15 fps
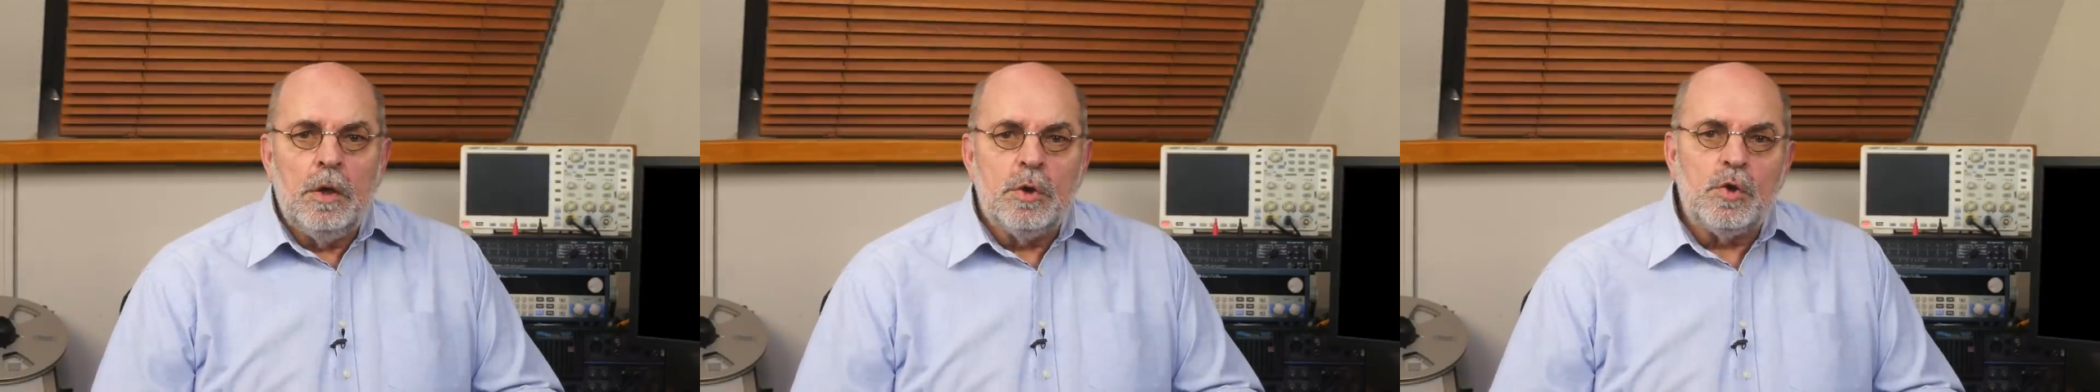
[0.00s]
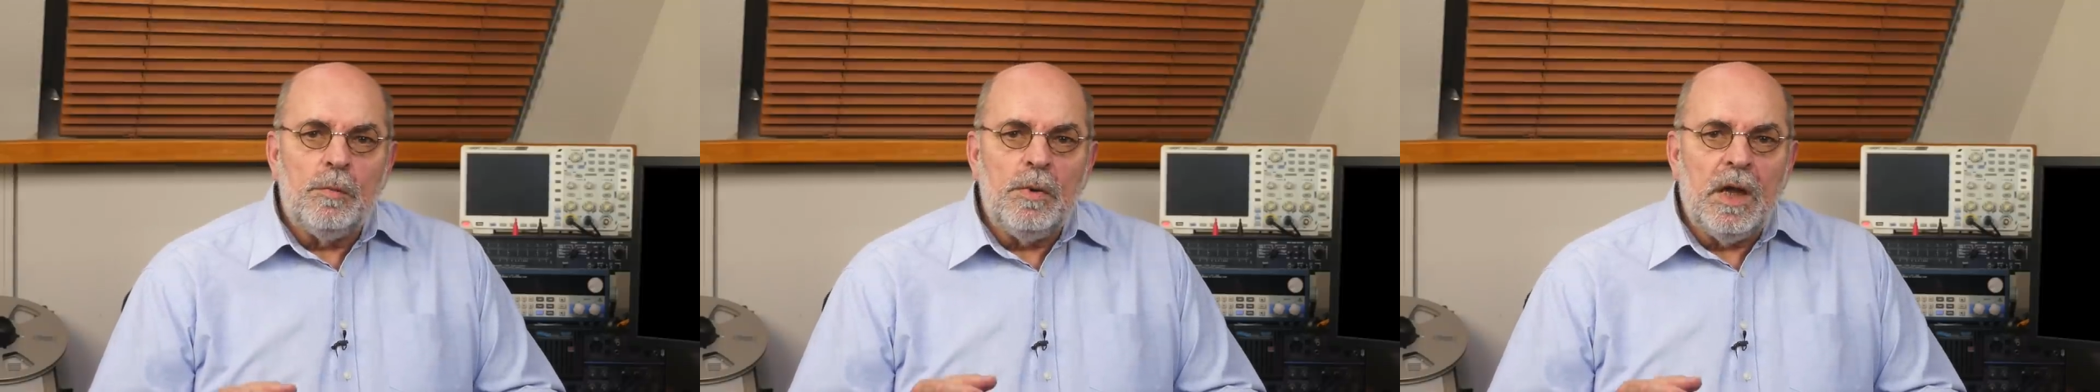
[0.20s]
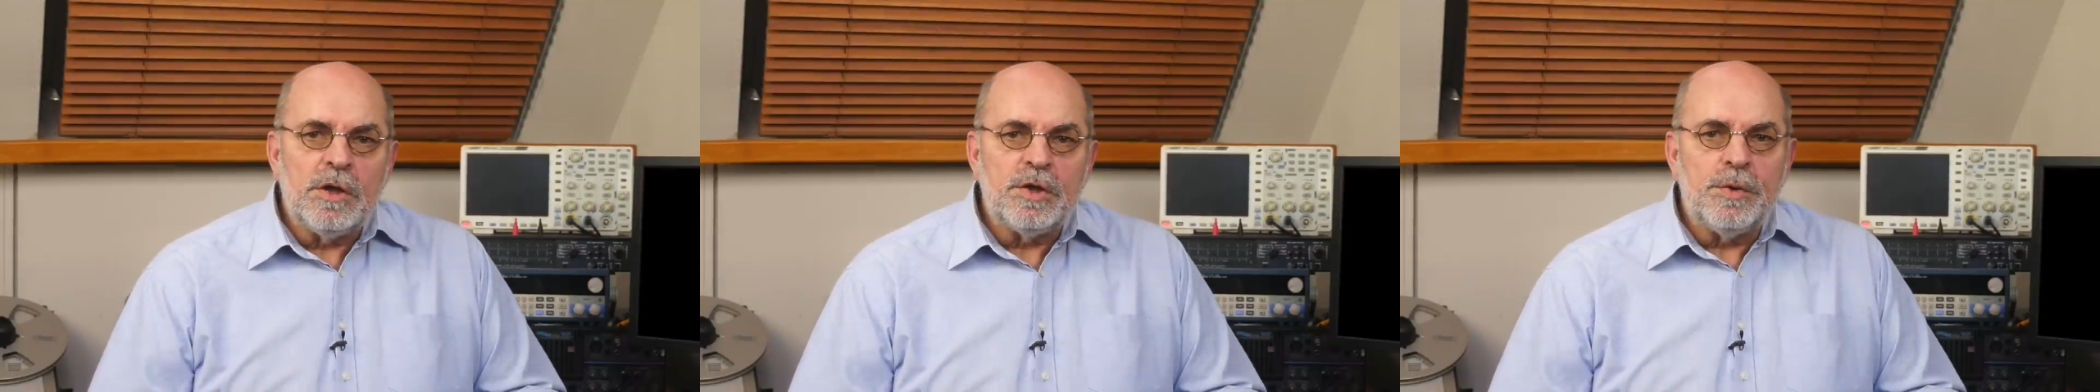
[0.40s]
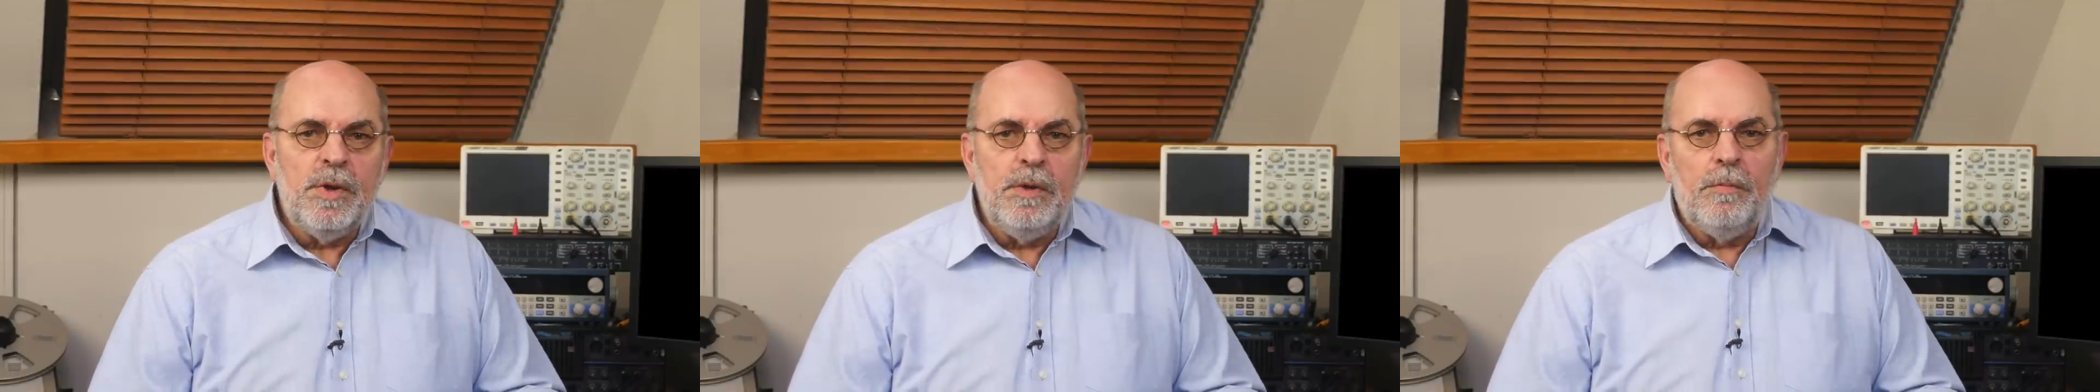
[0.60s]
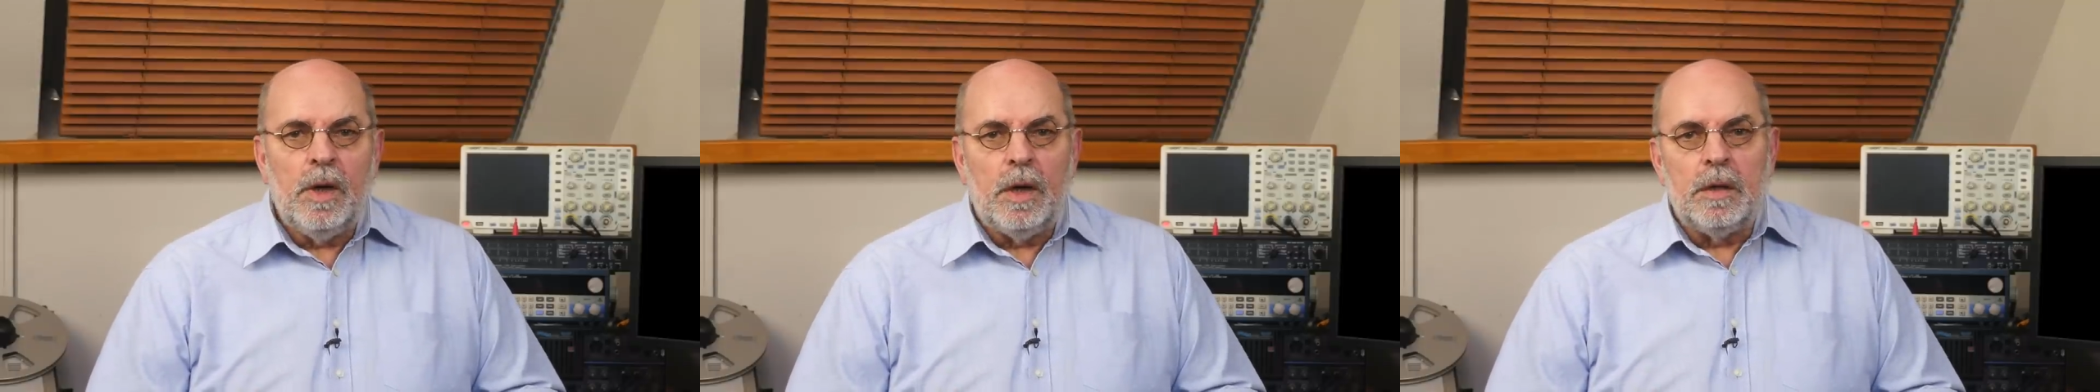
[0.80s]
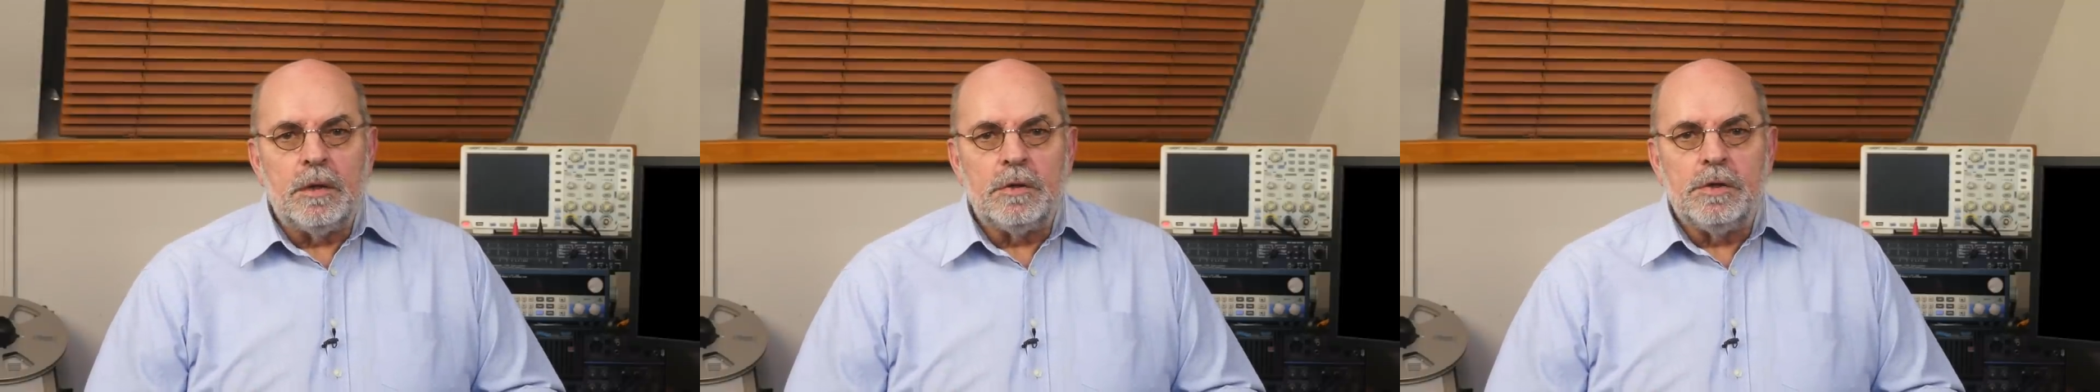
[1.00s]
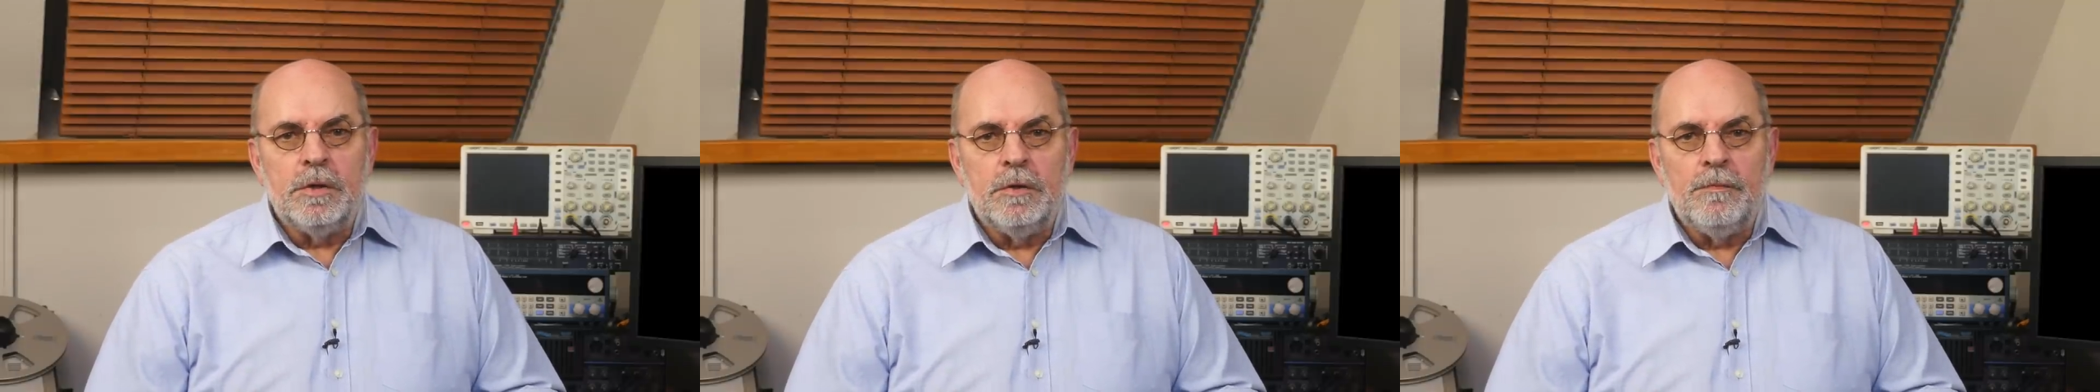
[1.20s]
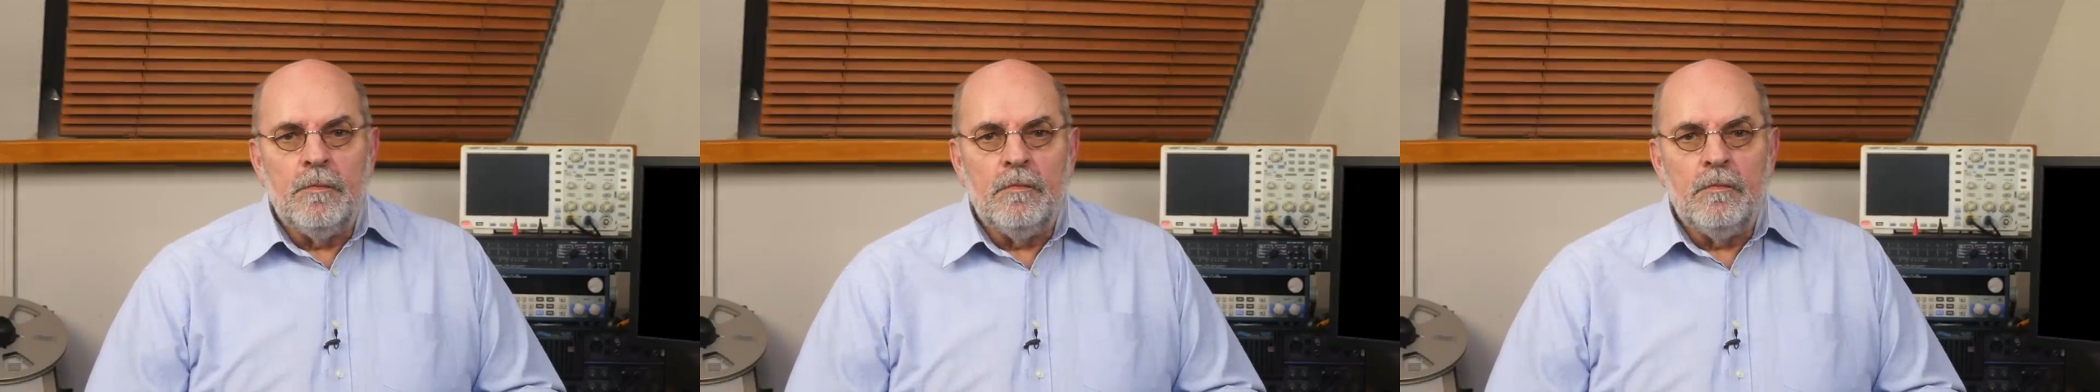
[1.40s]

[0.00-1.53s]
Some last remarks.